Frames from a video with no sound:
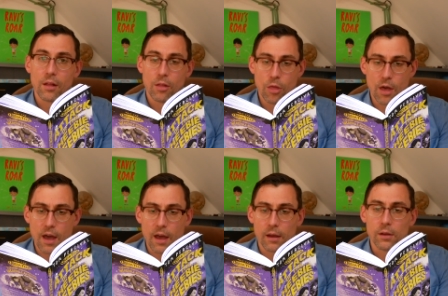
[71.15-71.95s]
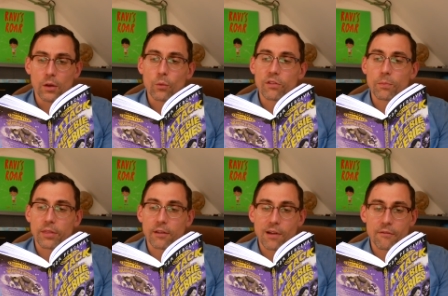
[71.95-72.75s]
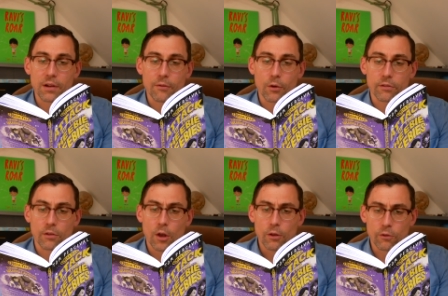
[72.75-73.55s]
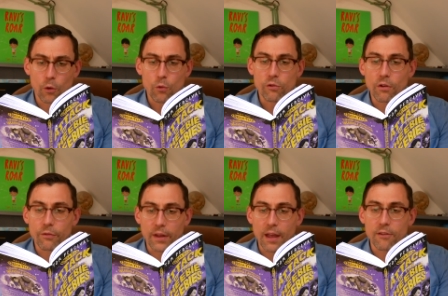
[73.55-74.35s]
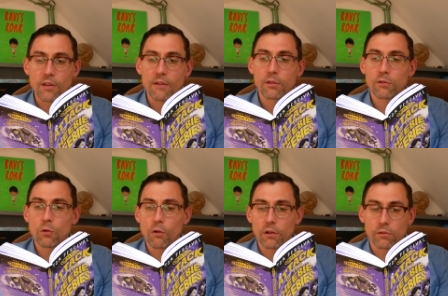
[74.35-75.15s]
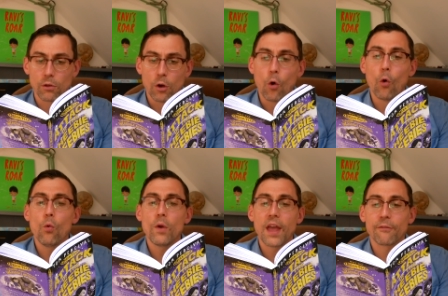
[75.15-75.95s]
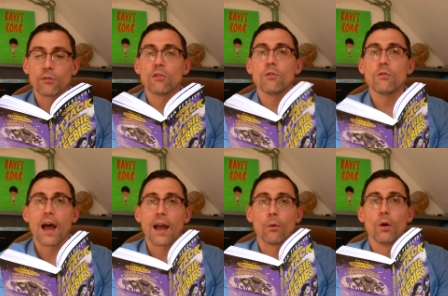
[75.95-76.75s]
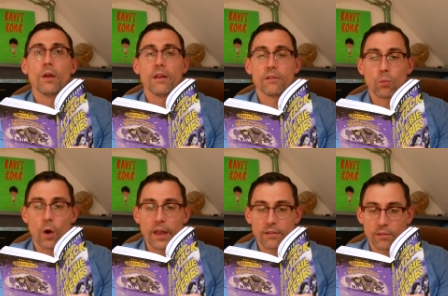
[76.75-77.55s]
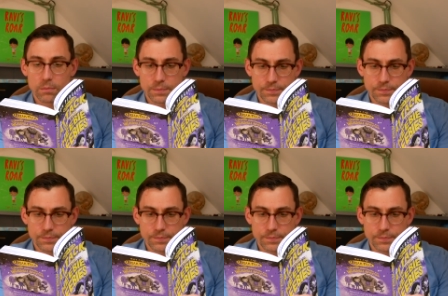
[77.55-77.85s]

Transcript: There, whispered the gravelly voice. Soon she'll forget she ever saw us. All we have to do now is wait.